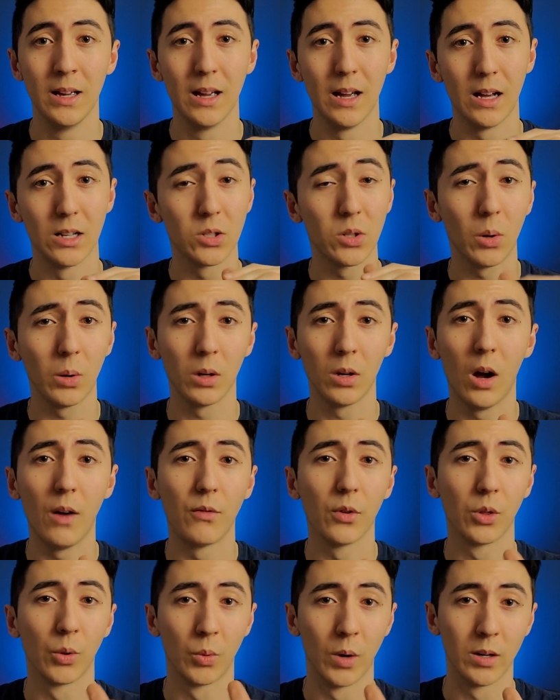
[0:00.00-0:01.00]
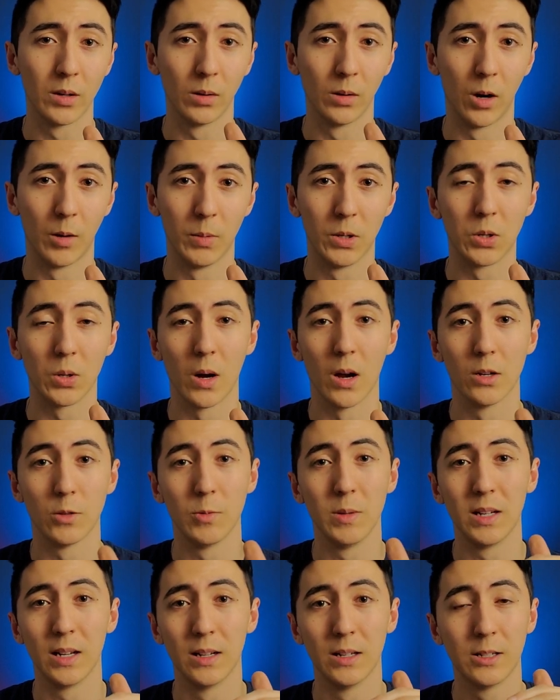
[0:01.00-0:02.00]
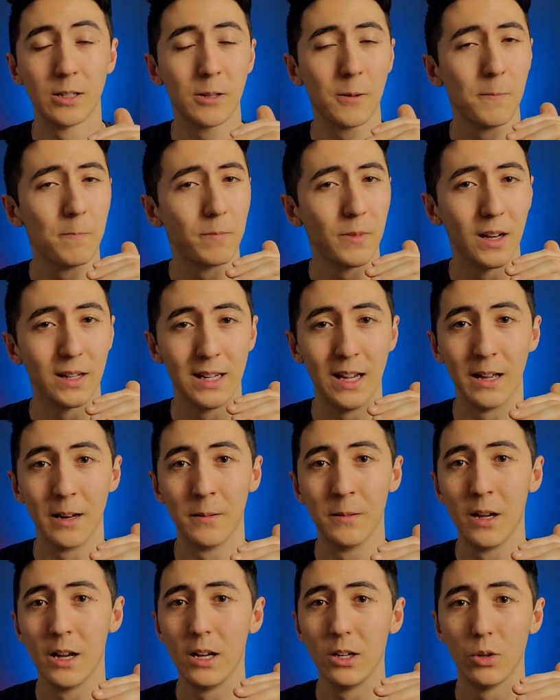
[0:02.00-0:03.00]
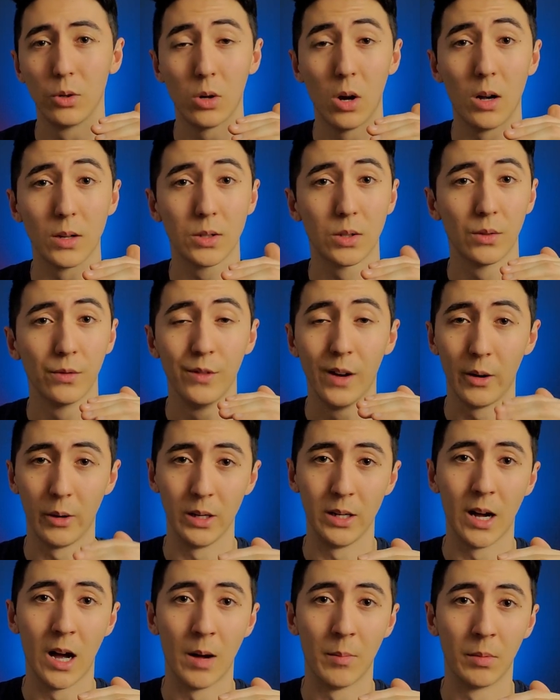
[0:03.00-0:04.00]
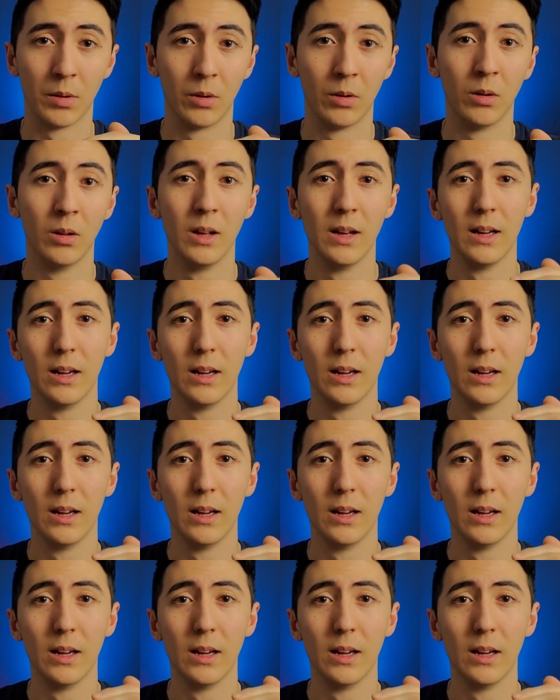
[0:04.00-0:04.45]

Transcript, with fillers: starting off with the rental arbitrage, because again, your costs are very nominal.